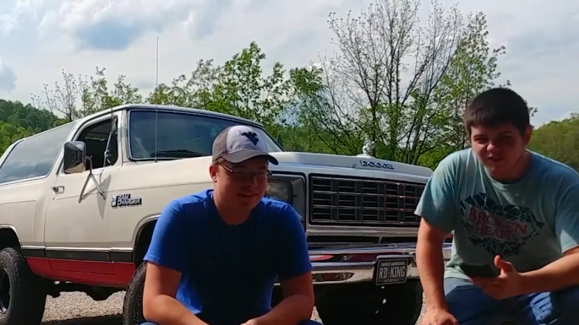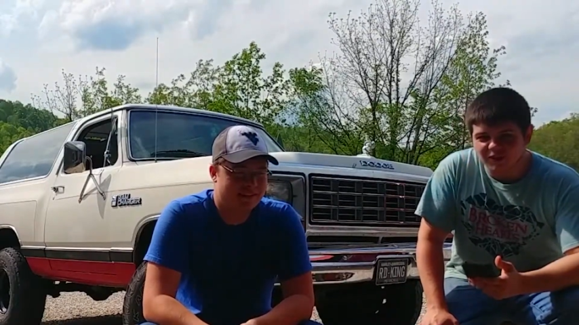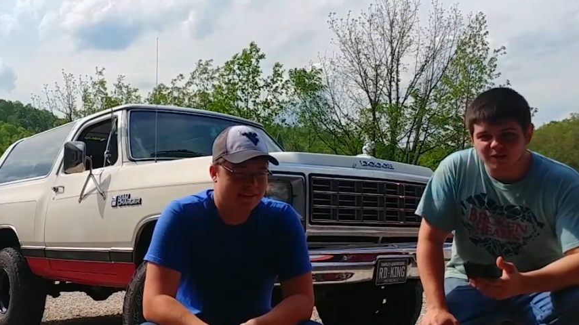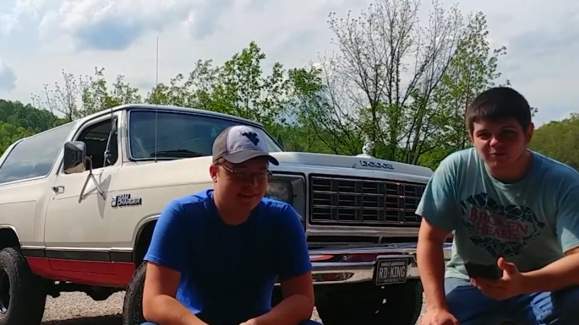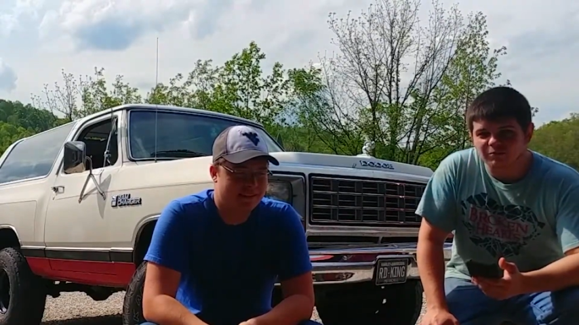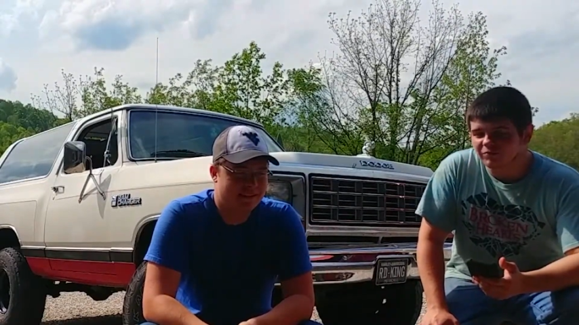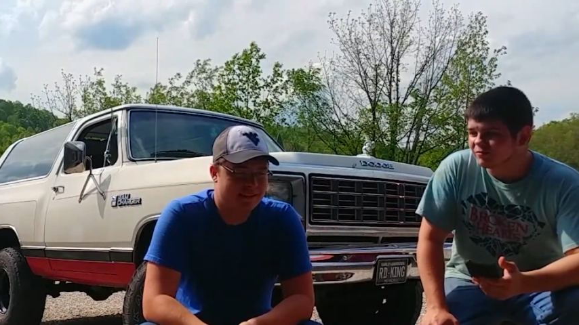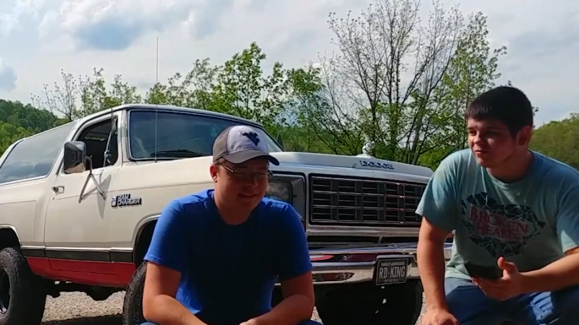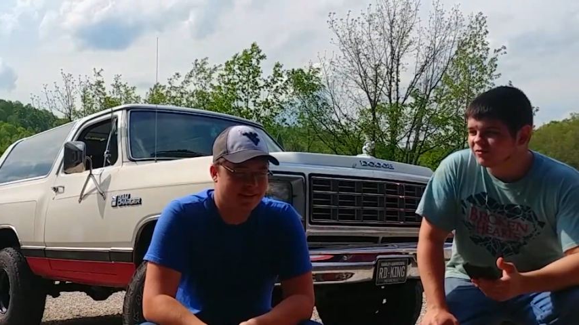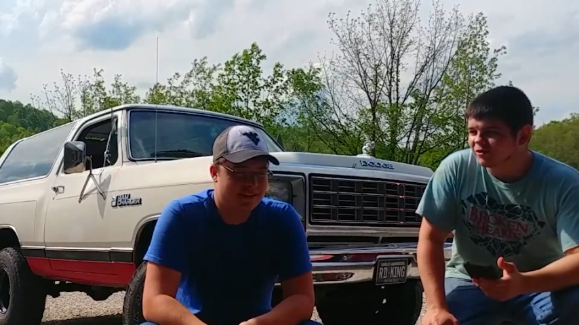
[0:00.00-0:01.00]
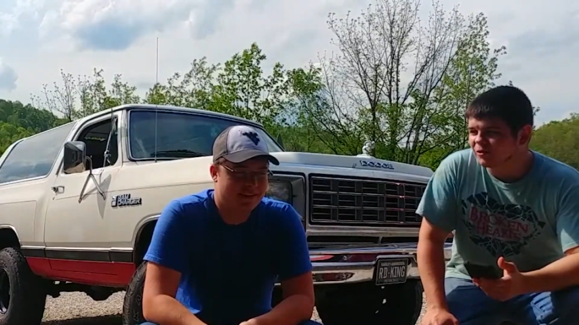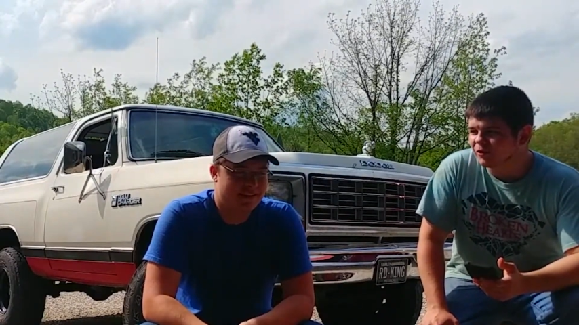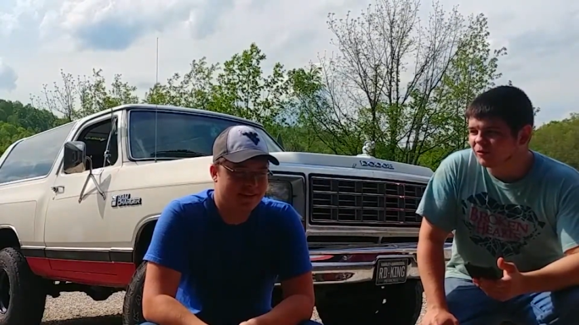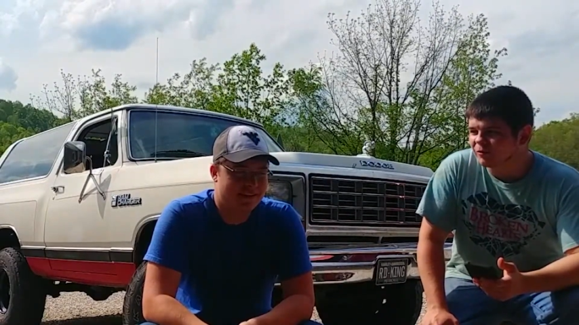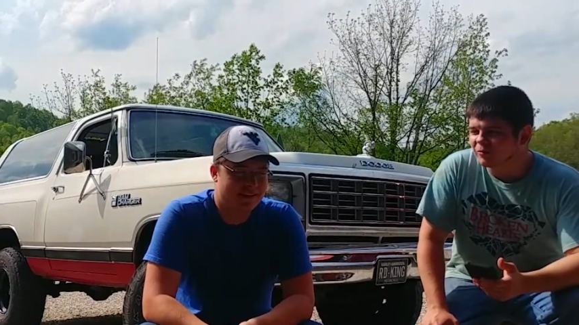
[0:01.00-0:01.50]
Speaker 1: Not too
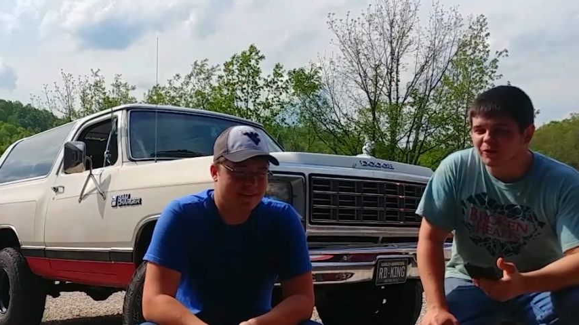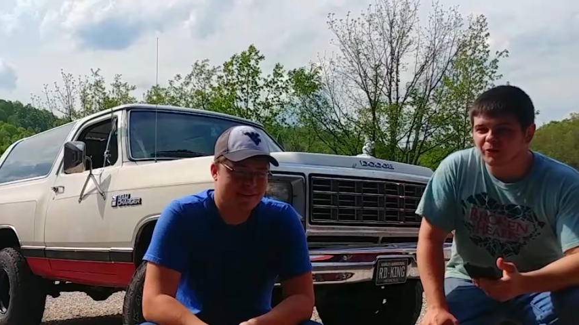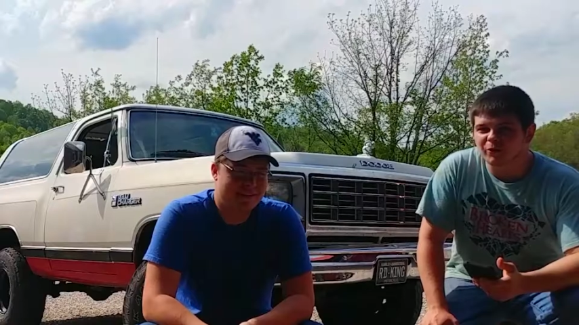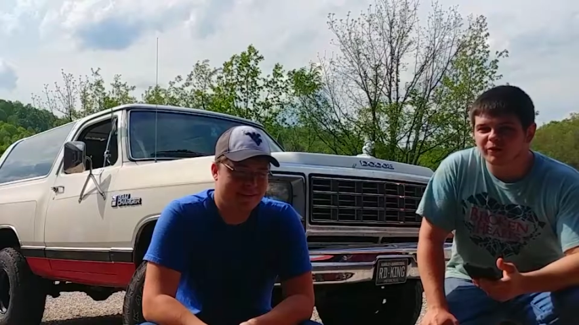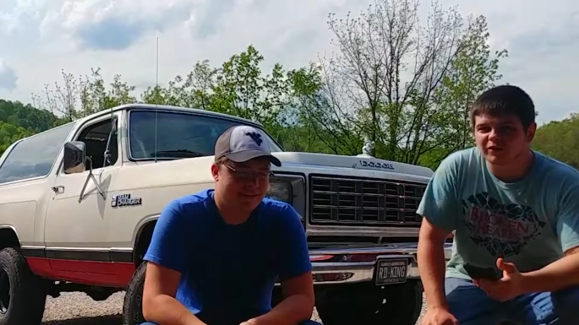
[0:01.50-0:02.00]
terribly better then,